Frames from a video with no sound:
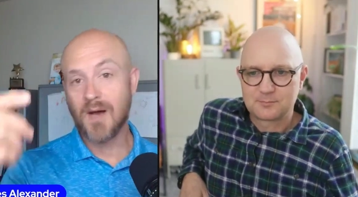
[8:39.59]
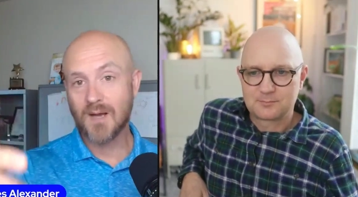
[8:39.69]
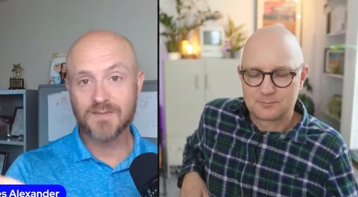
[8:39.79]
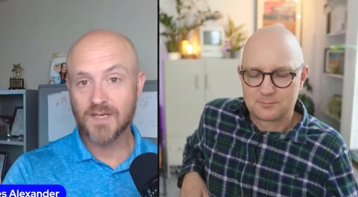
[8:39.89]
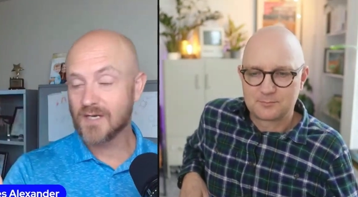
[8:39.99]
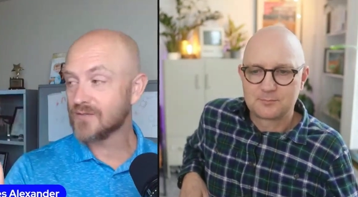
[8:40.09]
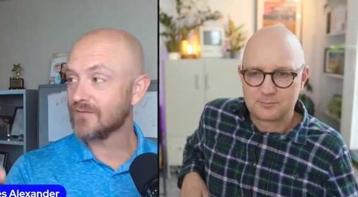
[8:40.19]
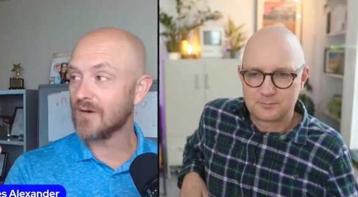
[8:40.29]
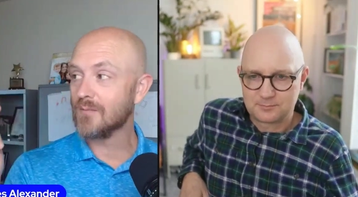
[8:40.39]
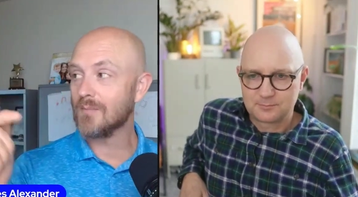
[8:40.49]
Speaker 1: Bob's an
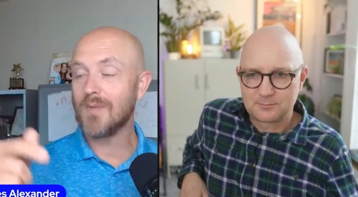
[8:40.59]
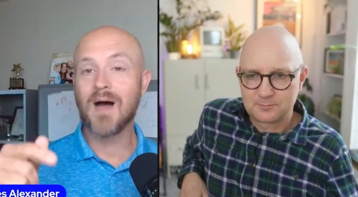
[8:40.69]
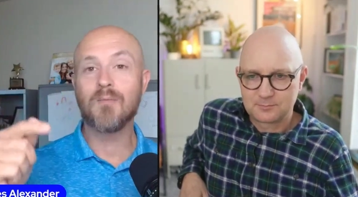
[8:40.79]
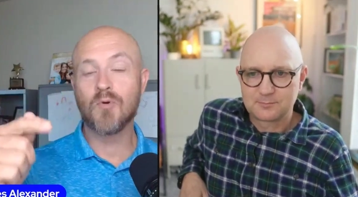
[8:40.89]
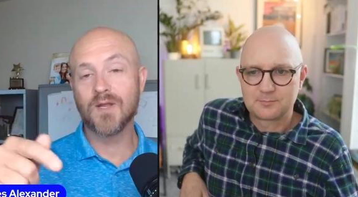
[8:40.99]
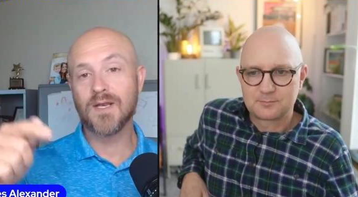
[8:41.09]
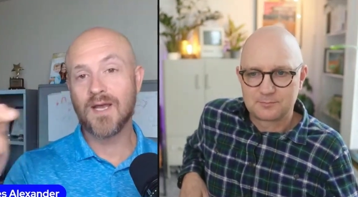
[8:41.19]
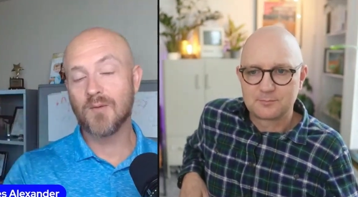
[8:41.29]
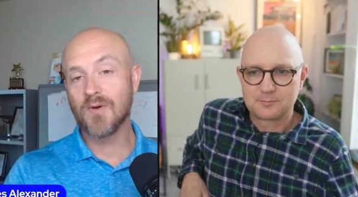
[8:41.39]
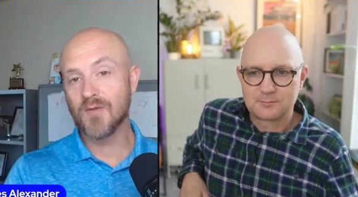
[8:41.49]
introvert, but Bob wanted to
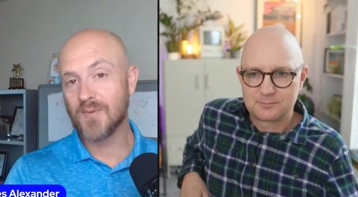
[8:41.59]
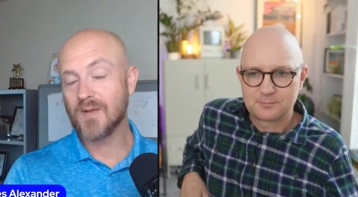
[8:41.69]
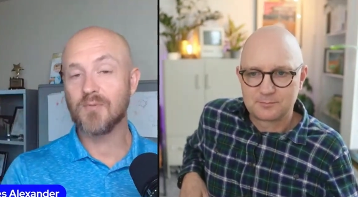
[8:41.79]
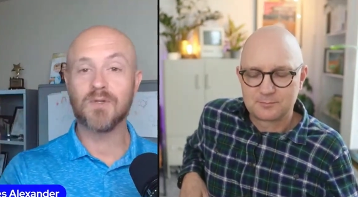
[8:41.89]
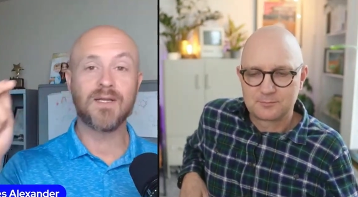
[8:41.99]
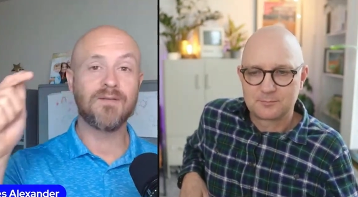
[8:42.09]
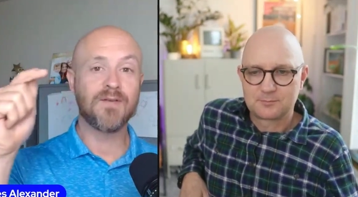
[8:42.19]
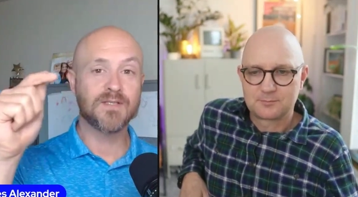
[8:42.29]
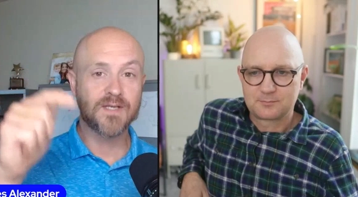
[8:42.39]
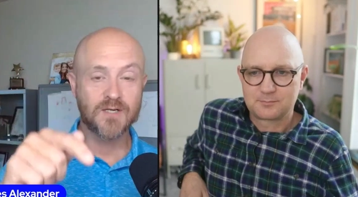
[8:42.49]
help other people. And if
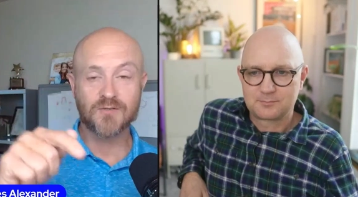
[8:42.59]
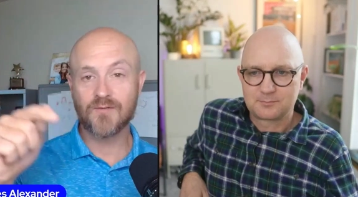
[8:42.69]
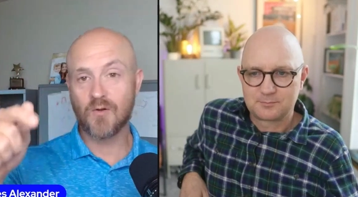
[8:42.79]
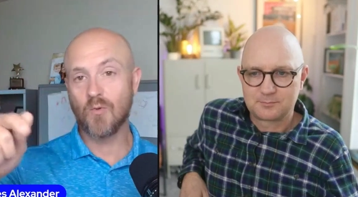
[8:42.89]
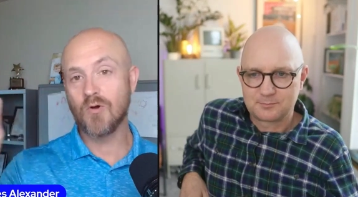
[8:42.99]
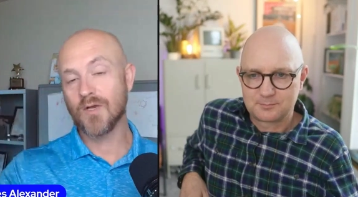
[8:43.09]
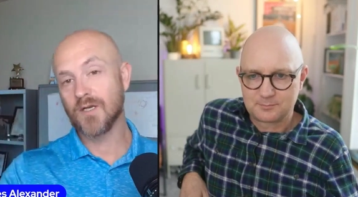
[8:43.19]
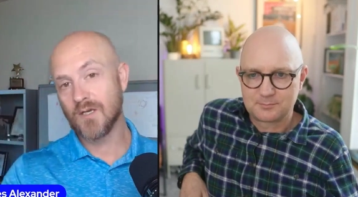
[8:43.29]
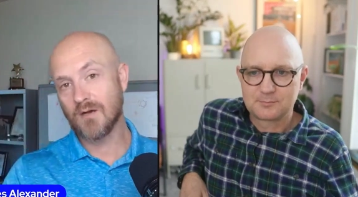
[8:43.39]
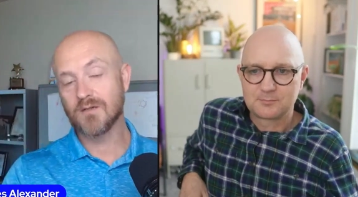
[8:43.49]
he's an introvert
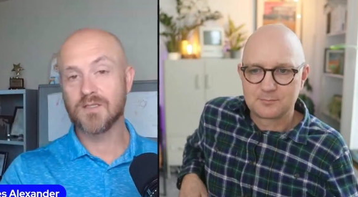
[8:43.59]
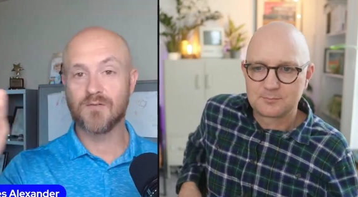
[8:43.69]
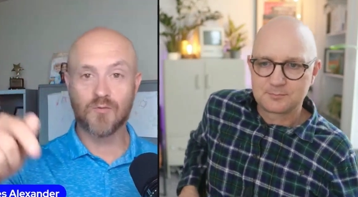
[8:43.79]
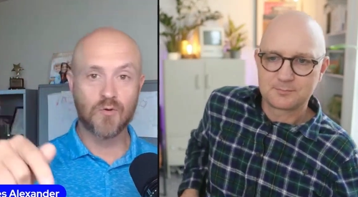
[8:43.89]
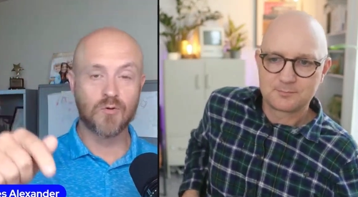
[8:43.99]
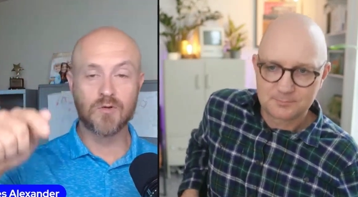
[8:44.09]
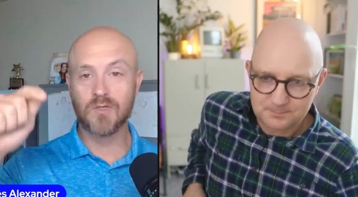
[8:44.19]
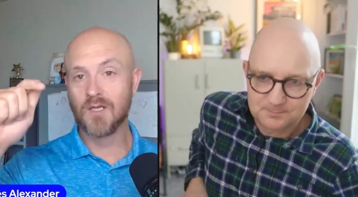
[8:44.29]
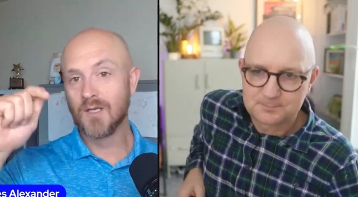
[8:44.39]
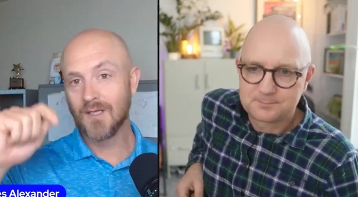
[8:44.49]
walking dogs in
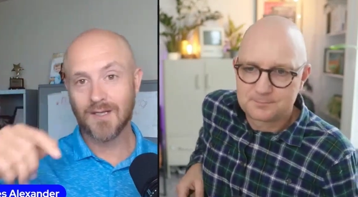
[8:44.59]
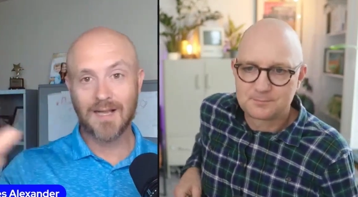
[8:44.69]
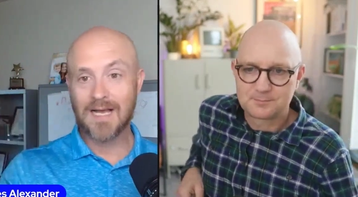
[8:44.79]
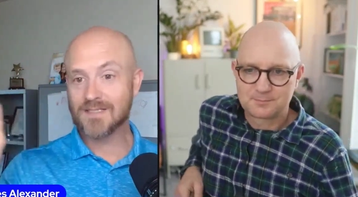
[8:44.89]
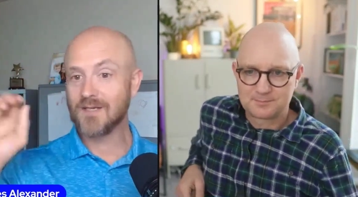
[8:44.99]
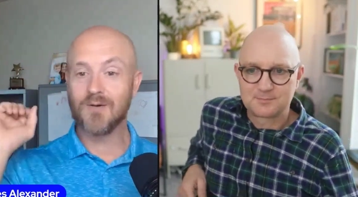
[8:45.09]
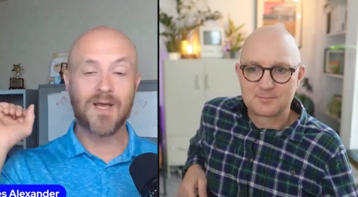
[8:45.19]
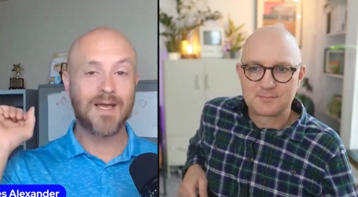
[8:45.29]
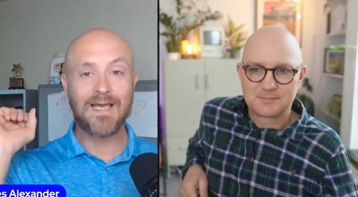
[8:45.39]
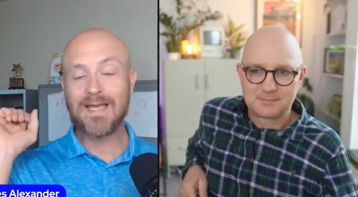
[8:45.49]
rural Glasgow,
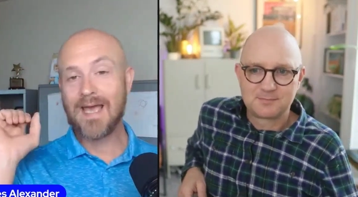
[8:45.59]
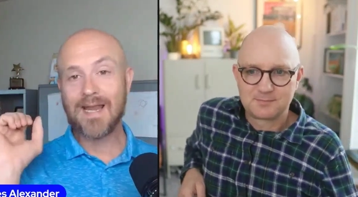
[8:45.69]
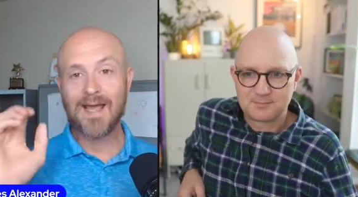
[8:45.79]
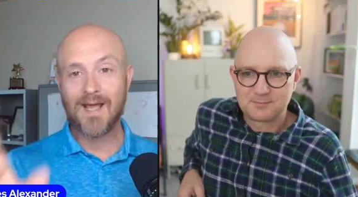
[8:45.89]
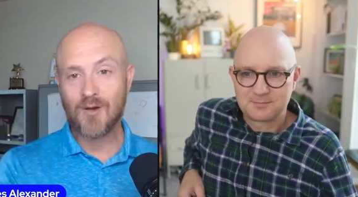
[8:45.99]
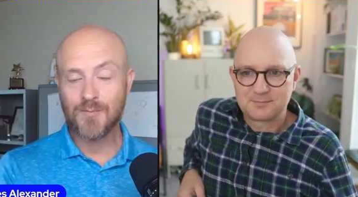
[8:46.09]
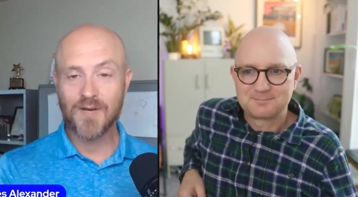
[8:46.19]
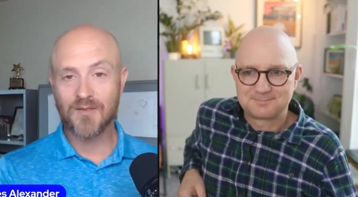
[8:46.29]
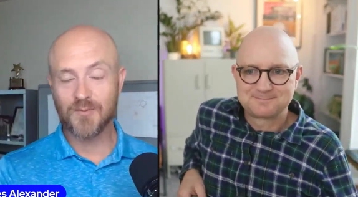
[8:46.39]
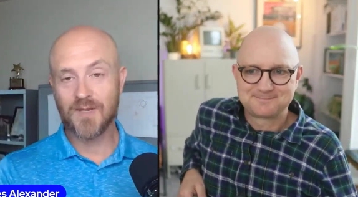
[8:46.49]
he can't help
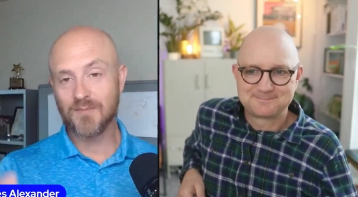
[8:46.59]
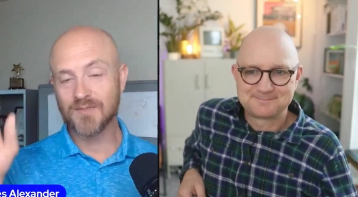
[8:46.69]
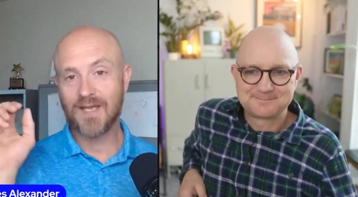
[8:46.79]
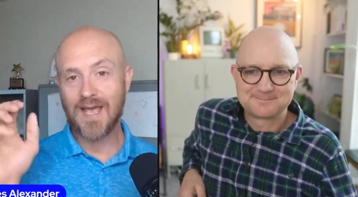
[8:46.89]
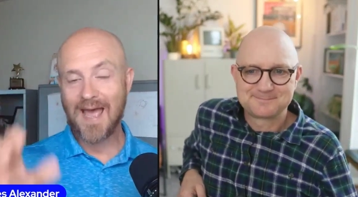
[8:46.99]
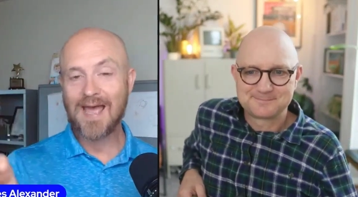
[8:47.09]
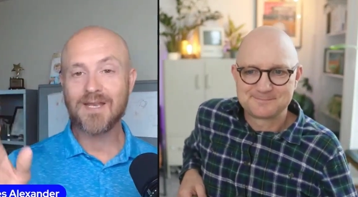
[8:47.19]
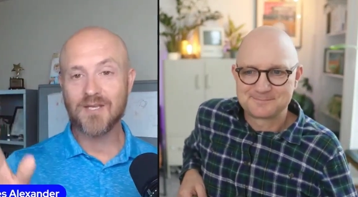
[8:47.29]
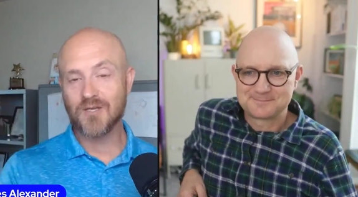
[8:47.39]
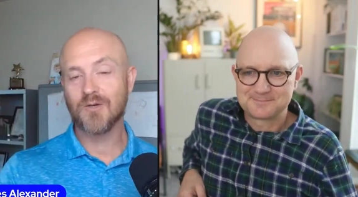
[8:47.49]
other people. He had
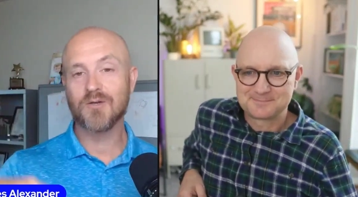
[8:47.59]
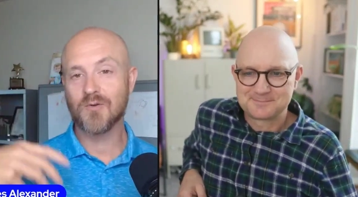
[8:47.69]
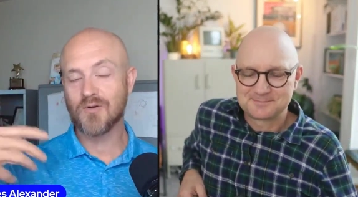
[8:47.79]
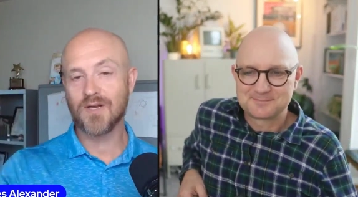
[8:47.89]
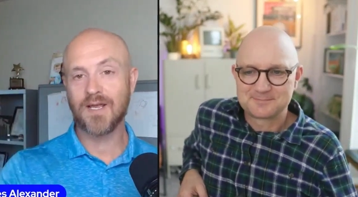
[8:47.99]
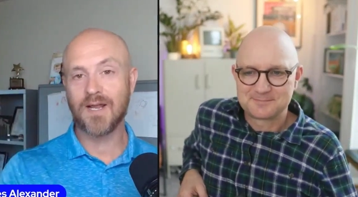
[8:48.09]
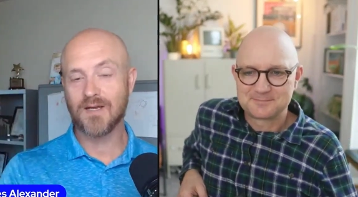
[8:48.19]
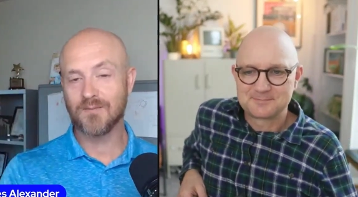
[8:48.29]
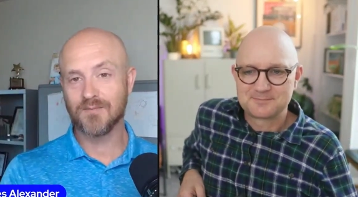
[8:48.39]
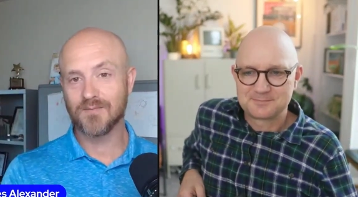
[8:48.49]
to do it in order to get
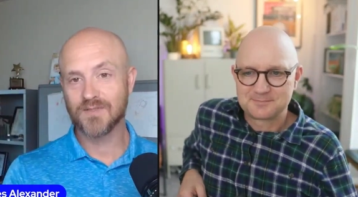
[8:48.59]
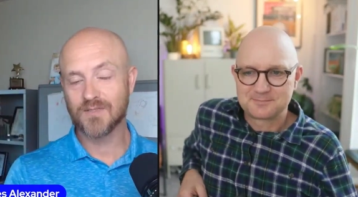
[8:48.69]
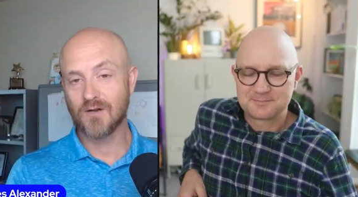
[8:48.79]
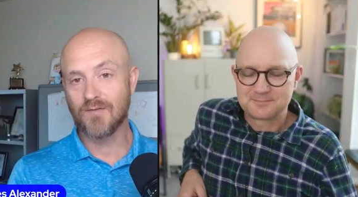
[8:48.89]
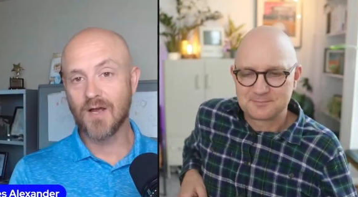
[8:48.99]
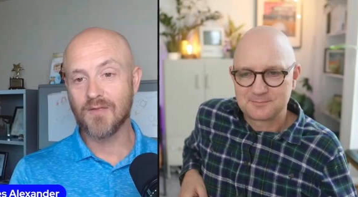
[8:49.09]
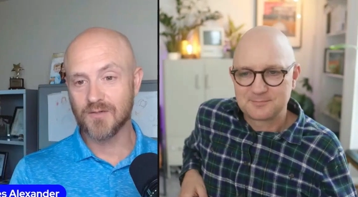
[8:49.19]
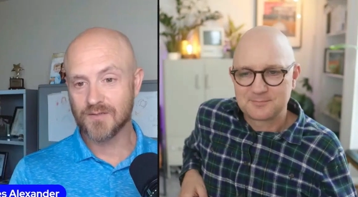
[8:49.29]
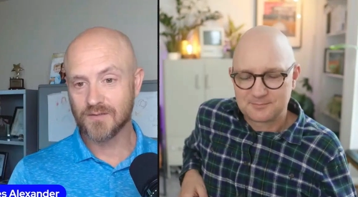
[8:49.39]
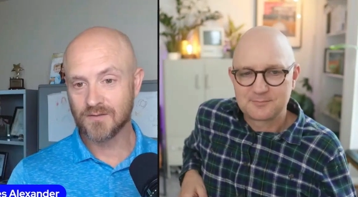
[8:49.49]
out and serve
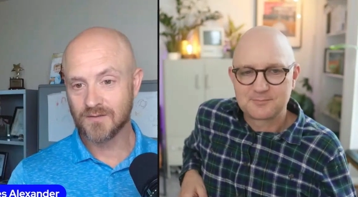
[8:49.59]
others.